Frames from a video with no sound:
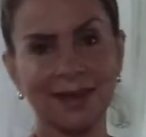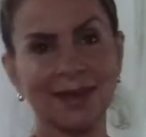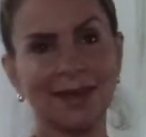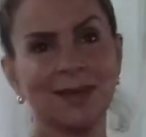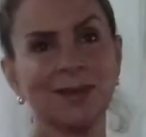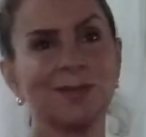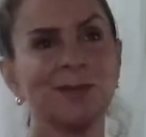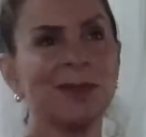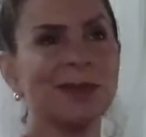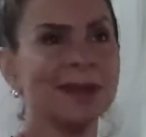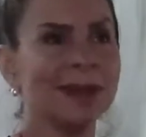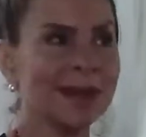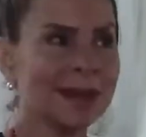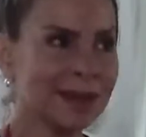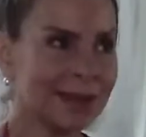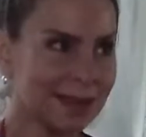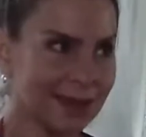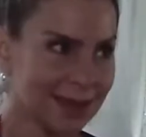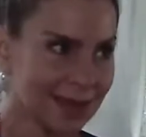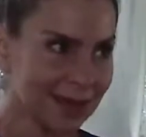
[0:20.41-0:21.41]

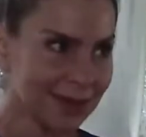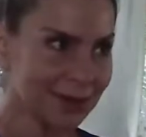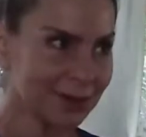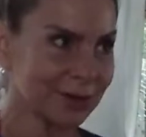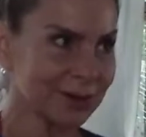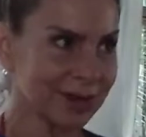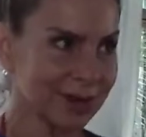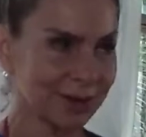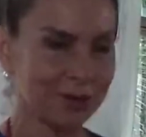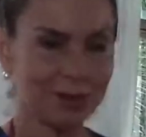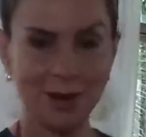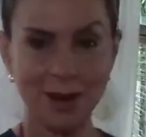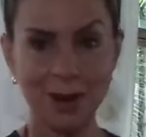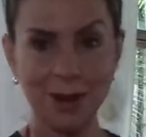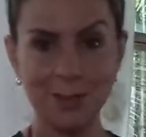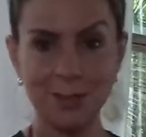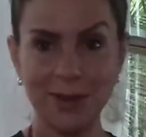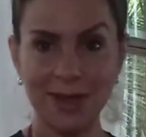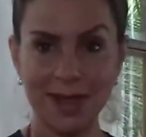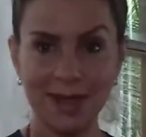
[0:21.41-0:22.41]
Immediately get your gear
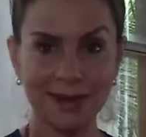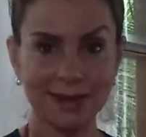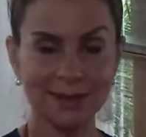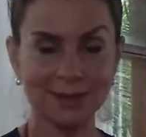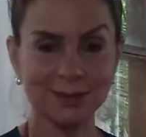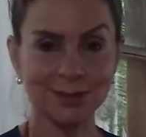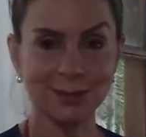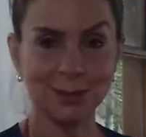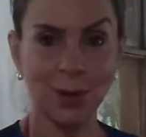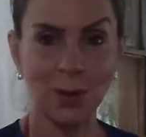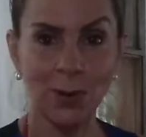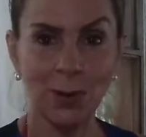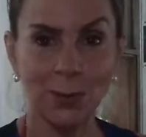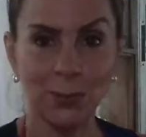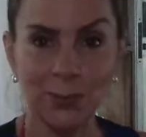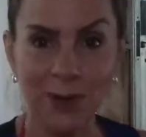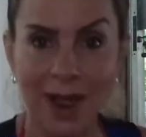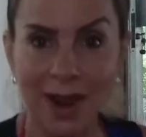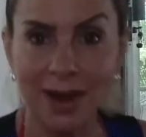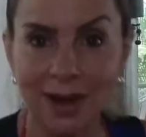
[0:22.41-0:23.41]
up and it's to go.
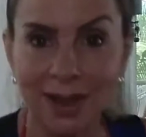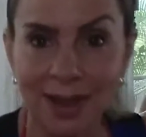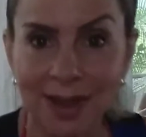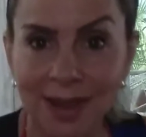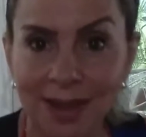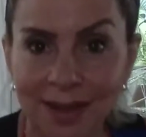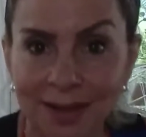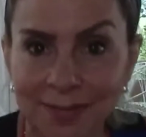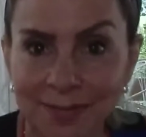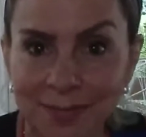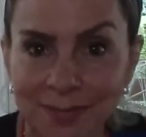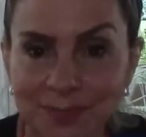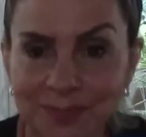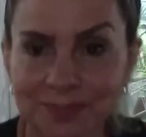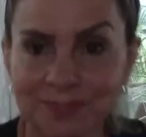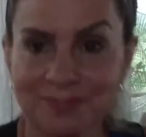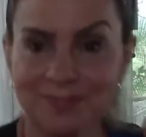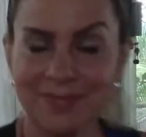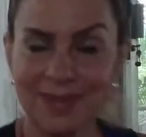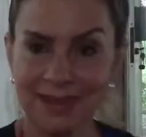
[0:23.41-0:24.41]
Ready,
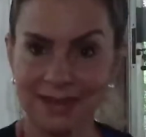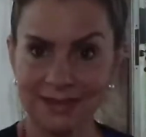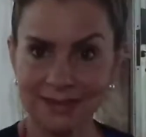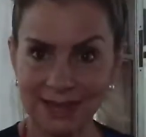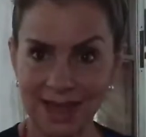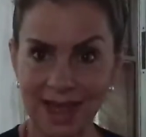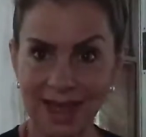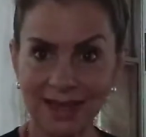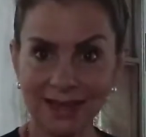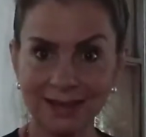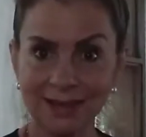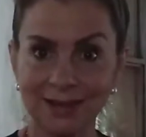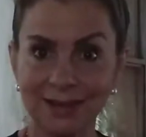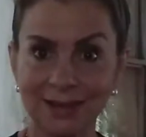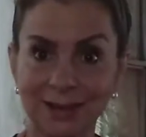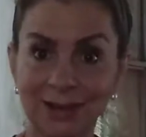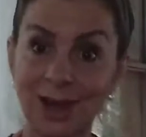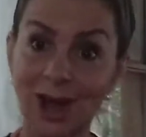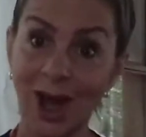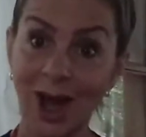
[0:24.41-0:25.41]
set,
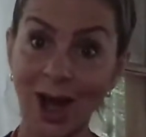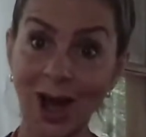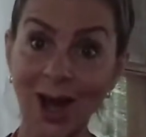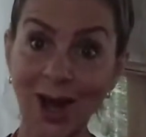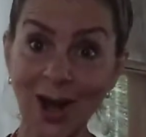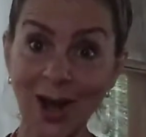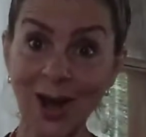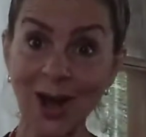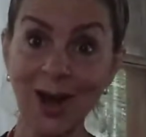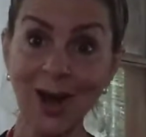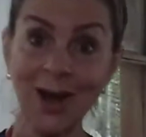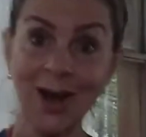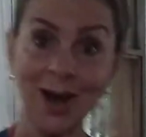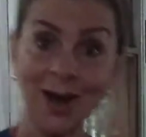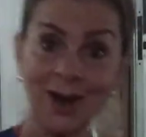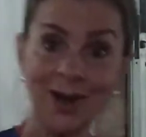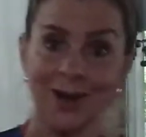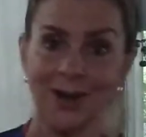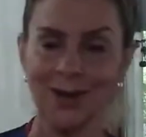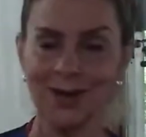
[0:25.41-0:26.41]

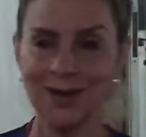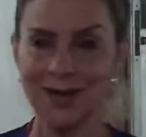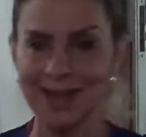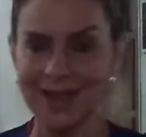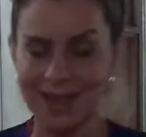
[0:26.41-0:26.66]
go.